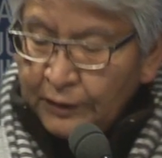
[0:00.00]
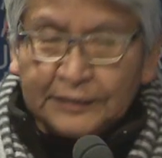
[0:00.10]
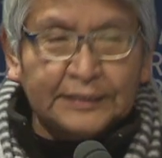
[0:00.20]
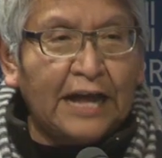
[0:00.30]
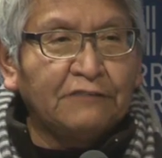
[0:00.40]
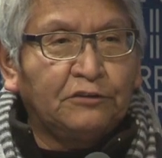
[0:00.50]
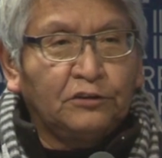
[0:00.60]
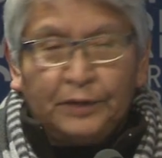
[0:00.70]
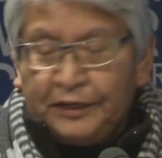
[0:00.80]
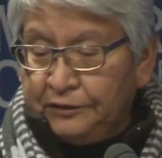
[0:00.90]

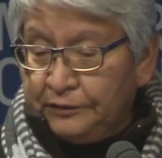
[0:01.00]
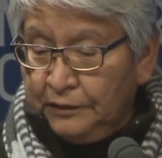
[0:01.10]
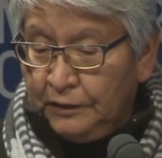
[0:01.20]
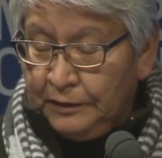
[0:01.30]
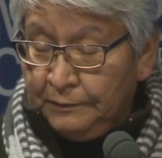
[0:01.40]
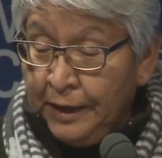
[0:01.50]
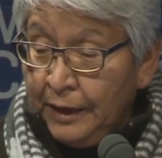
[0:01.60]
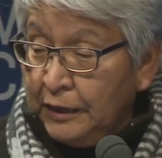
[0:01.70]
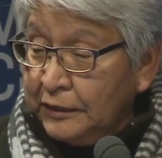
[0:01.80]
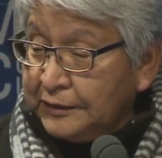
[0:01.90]
scaffold by
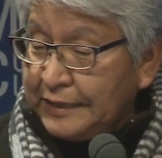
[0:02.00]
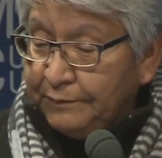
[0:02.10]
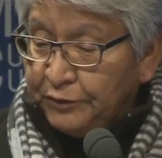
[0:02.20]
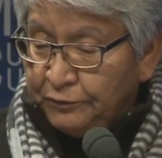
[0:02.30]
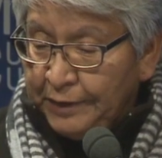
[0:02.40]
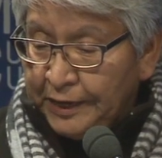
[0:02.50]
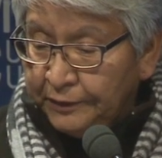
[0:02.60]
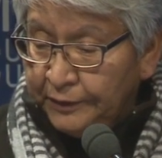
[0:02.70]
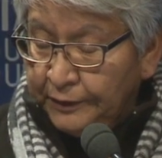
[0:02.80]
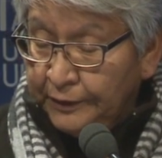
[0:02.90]
Sam
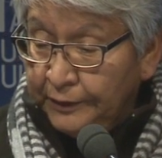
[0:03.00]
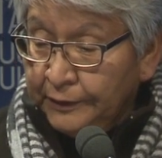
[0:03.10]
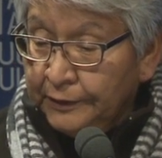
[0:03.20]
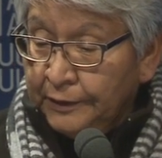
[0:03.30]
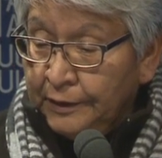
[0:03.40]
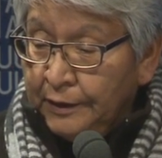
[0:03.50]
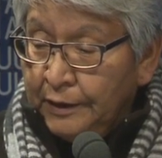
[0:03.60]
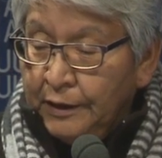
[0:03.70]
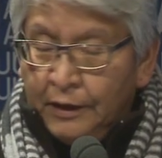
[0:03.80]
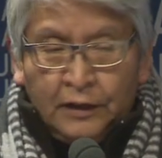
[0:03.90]
Durant.
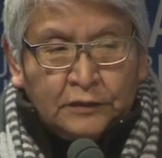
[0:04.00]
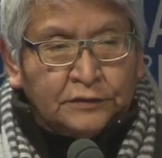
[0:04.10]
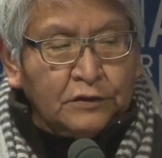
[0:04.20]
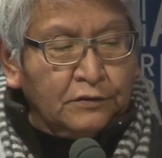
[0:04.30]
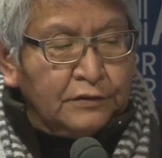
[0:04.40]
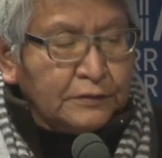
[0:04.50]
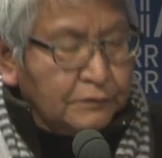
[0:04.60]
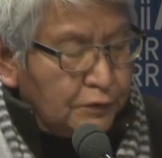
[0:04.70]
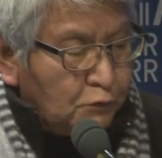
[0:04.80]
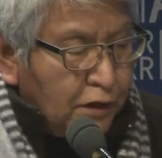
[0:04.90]
So
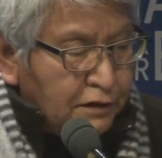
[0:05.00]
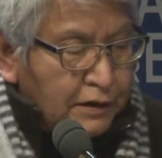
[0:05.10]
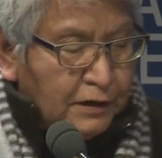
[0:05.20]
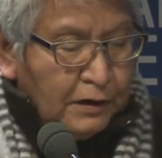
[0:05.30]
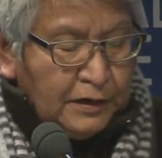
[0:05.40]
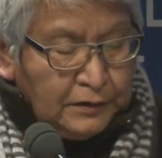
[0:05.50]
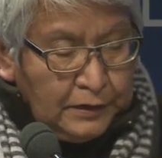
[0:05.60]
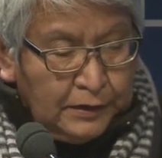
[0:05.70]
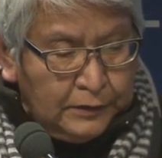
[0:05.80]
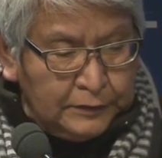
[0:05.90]
the Walker
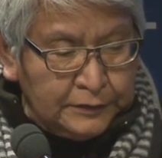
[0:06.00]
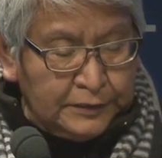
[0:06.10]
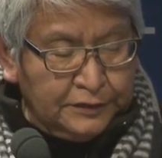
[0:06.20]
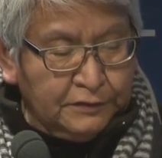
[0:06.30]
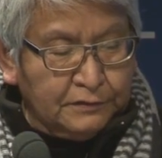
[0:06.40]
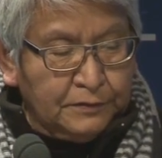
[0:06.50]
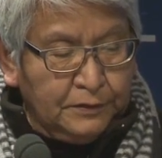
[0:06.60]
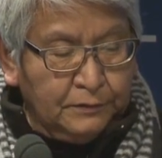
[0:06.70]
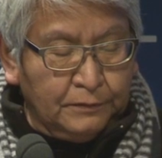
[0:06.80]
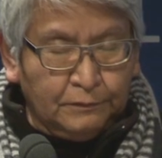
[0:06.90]
Art Center
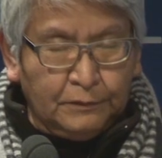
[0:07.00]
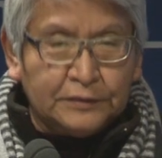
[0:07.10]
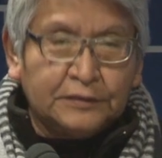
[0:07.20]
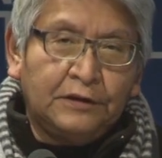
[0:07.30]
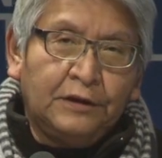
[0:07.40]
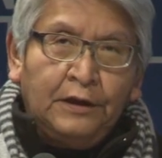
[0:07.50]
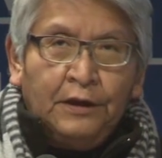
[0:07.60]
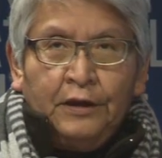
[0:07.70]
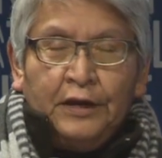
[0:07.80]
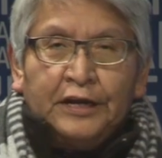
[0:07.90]
was
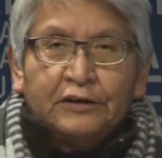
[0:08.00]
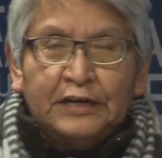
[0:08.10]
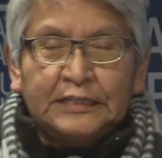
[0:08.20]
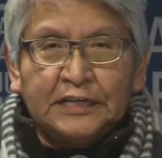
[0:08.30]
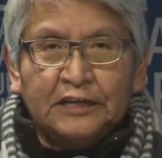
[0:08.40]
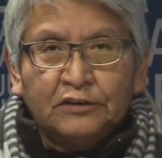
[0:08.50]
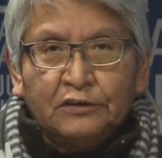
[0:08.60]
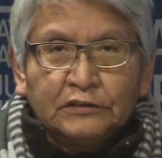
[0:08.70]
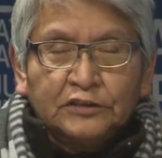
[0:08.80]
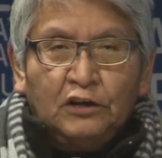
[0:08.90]
increasing
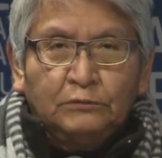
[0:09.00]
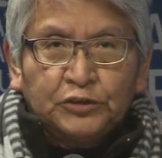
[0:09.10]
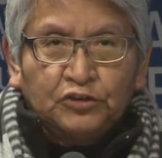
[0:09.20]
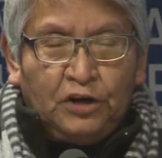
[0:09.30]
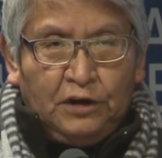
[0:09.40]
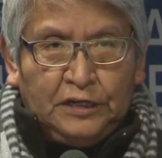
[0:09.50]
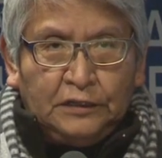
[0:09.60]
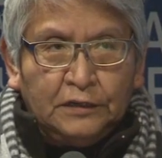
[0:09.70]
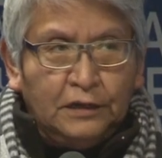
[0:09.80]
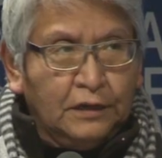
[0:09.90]
their sculpture
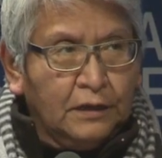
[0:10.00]
garden,